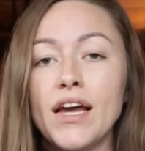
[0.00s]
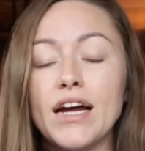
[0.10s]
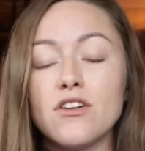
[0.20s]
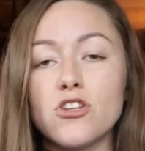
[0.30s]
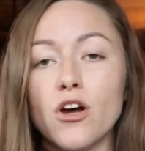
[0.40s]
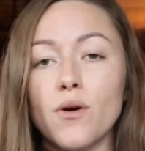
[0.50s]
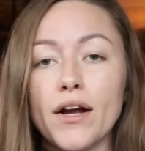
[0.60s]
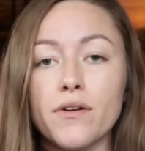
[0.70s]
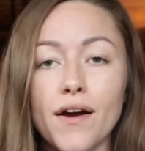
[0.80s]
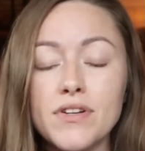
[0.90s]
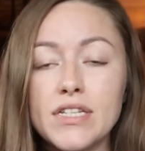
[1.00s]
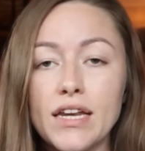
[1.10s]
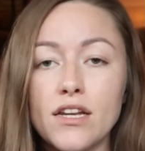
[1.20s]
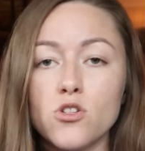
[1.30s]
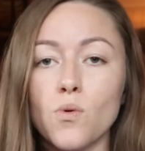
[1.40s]
And so I
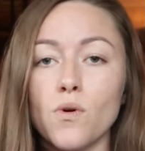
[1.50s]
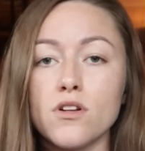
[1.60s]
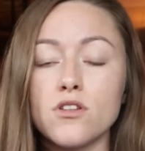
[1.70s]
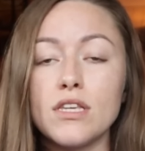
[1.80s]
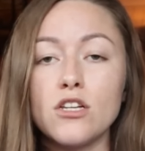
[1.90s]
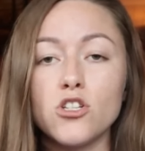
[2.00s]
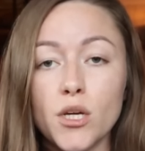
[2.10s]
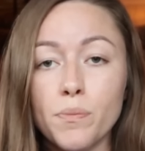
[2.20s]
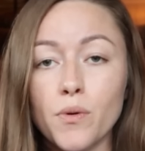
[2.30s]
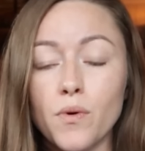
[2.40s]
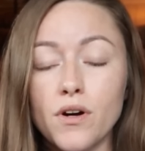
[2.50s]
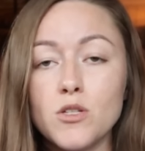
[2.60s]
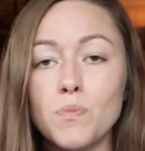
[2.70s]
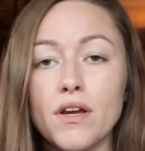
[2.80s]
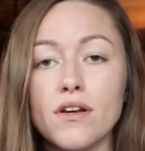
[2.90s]
gravitated towards the cheaper
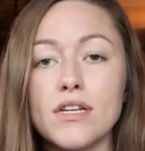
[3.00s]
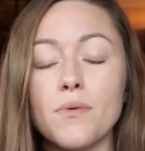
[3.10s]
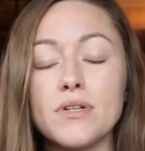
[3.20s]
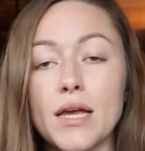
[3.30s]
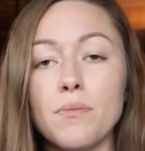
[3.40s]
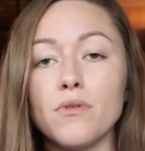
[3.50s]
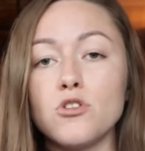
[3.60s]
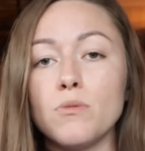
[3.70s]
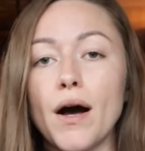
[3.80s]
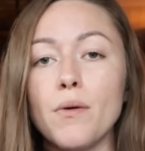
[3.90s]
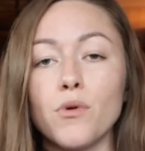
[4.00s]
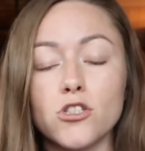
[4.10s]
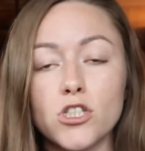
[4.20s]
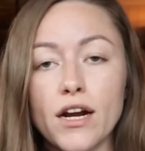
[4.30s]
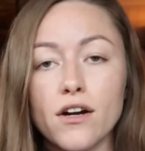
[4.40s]
ones because I was able to buy more
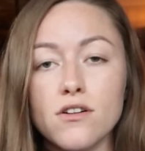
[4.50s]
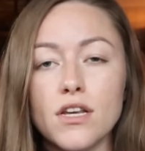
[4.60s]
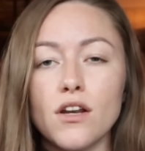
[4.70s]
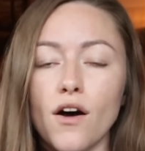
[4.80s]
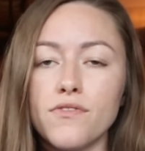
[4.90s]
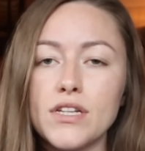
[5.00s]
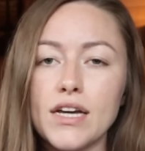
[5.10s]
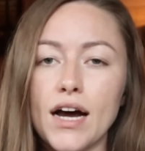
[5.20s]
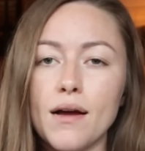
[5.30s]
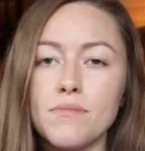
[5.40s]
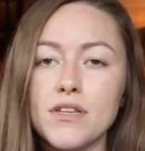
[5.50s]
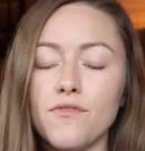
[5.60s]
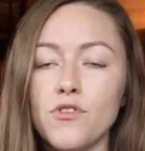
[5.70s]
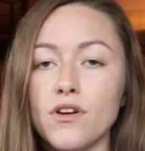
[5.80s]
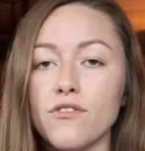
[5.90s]
shares. And oftentimes,
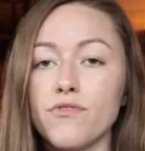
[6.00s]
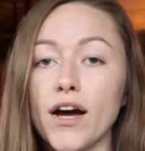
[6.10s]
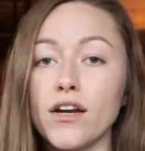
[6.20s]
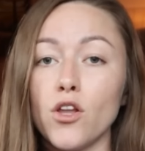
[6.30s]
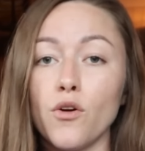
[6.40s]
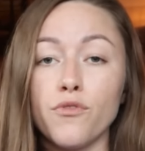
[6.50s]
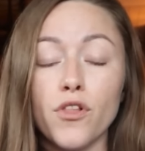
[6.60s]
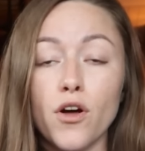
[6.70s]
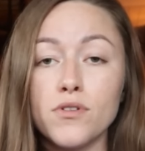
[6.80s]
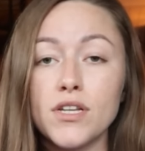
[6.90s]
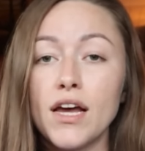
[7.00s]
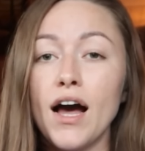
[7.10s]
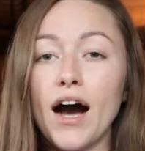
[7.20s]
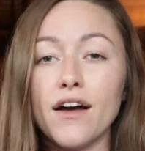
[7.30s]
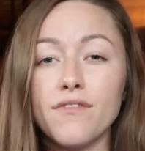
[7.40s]
if you can find low float,
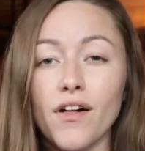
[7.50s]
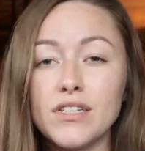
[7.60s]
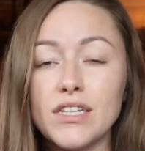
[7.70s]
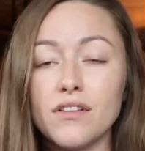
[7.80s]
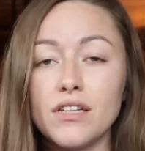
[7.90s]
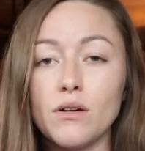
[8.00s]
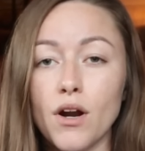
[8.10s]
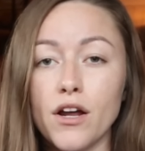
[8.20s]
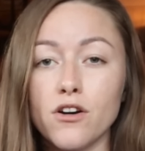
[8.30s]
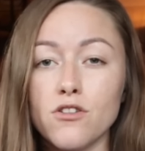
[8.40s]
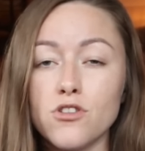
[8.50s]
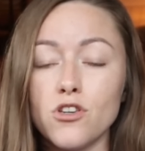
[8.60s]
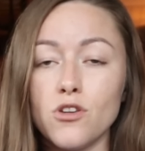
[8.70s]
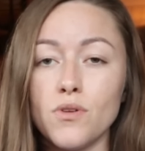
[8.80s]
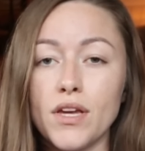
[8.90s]
high volatility runners,
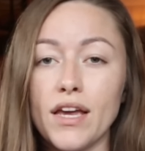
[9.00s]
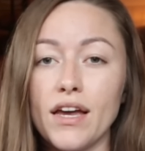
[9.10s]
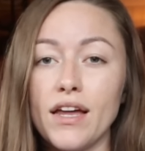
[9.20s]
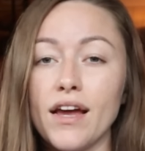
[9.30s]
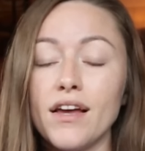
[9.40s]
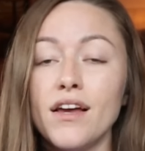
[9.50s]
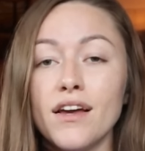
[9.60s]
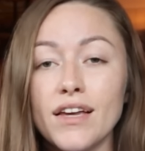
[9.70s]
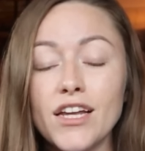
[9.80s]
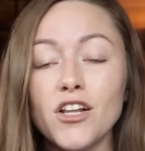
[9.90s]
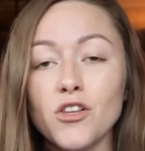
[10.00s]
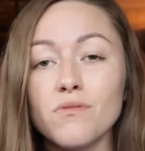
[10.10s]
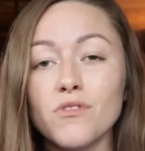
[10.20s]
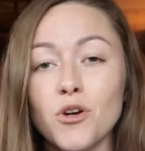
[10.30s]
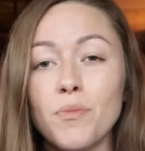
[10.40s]
you can get a
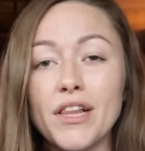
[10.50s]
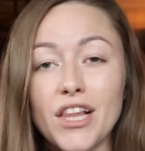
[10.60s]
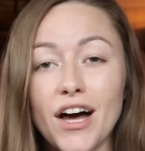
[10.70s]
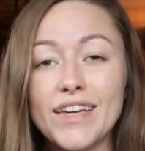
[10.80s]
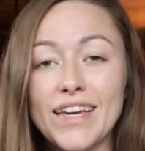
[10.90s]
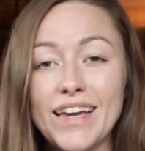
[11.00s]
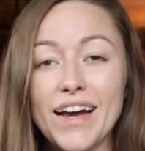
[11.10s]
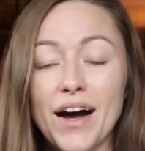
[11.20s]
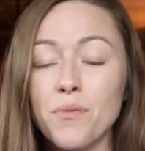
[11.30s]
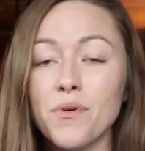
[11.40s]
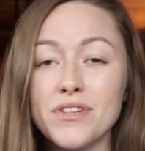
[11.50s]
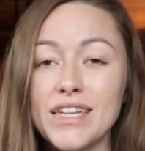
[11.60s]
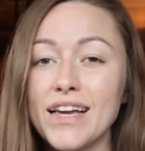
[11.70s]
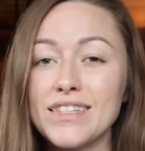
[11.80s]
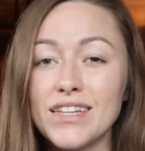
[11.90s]
little bit lucky. I will
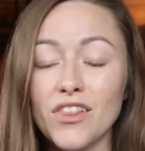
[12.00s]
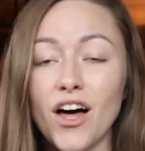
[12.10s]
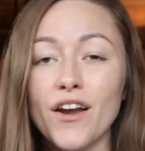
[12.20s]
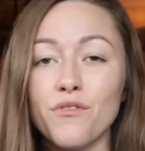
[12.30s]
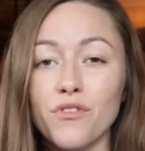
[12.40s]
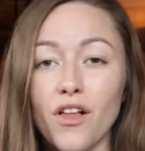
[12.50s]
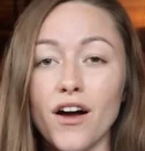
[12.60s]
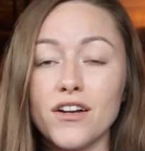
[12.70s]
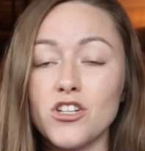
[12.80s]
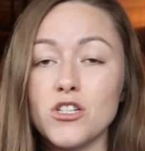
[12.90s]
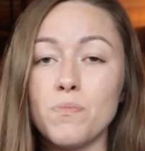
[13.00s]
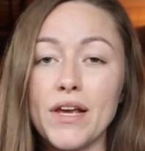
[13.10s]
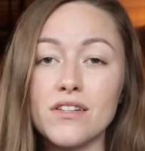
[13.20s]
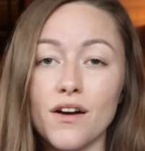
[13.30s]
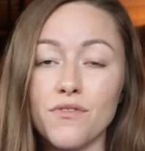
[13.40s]
say it's a lot of luck just
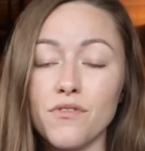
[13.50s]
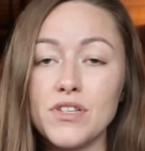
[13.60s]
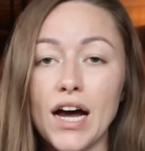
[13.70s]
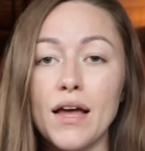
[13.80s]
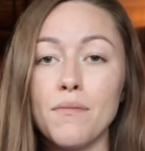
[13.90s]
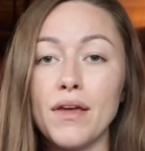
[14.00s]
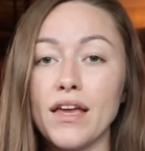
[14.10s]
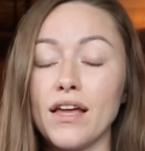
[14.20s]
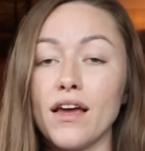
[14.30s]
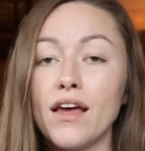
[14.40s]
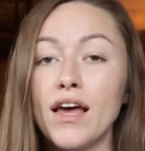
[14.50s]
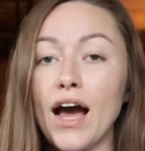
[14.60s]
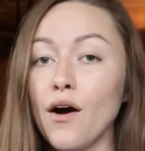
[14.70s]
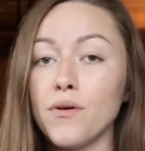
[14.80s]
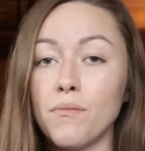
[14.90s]
based off of timing and
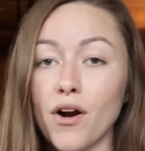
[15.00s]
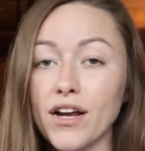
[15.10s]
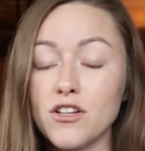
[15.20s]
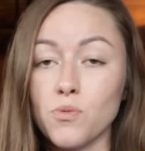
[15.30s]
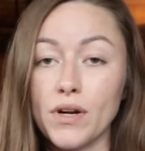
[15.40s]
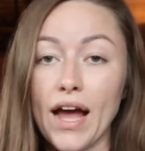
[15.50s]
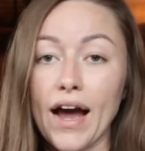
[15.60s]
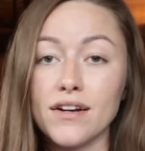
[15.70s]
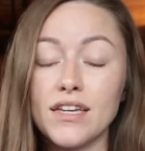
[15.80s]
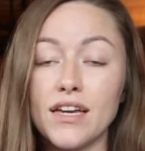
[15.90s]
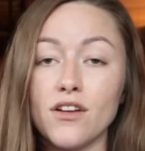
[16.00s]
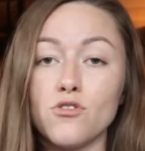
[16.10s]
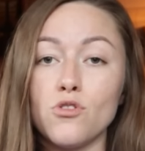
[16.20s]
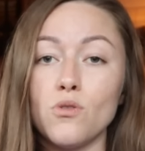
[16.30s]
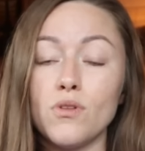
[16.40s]
how the market's reacting
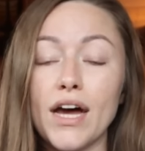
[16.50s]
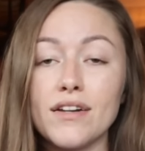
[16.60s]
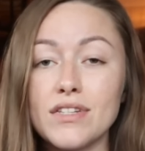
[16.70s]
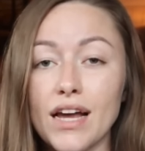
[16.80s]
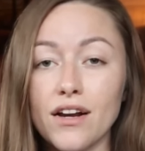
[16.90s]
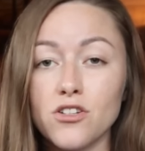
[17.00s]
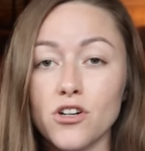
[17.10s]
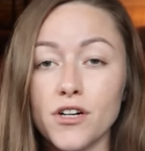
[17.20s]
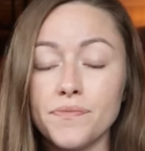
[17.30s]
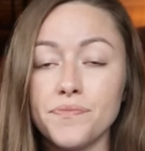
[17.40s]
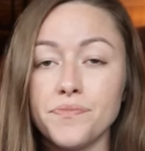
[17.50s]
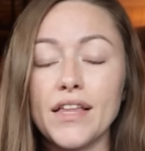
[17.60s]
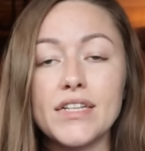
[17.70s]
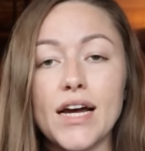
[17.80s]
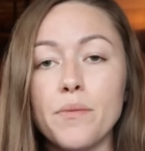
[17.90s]
to that sector
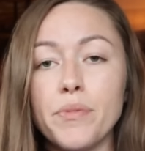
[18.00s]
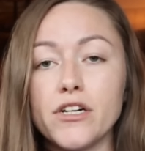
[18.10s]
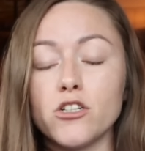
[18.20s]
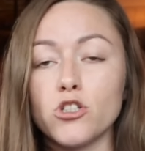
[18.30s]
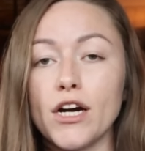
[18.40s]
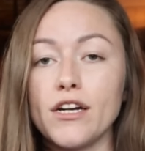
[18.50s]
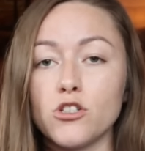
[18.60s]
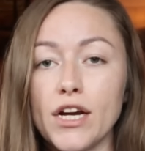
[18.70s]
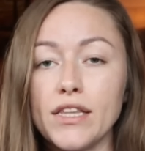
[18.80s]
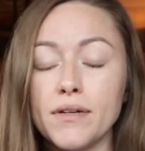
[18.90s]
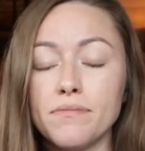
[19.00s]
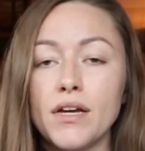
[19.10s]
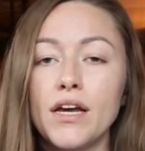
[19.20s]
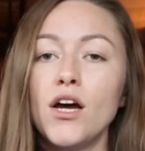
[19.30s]
at the time period you're trying to trade them.